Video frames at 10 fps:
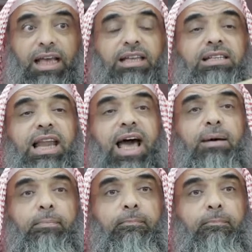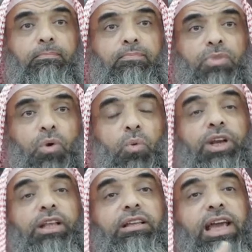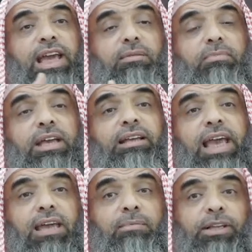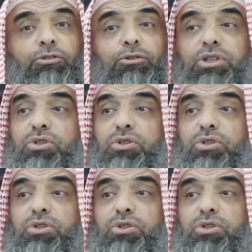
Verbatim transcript: Islam, when it came, it came into a